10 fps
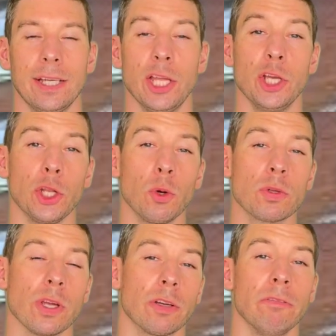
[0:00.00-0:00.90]
You can
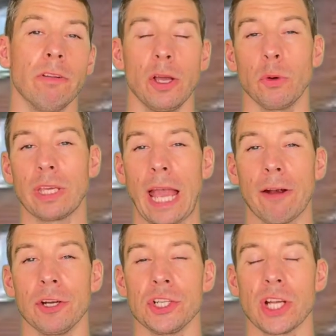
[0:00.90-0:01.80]
also convert your
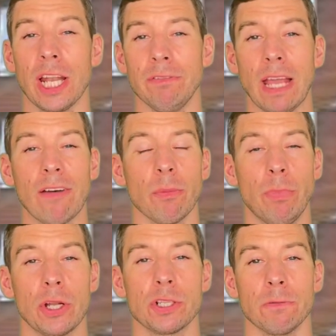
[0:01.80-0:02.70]
garage, and if you have the
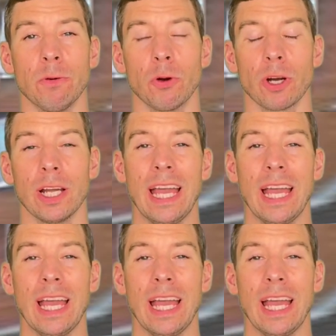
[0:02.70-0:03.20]
budget for it,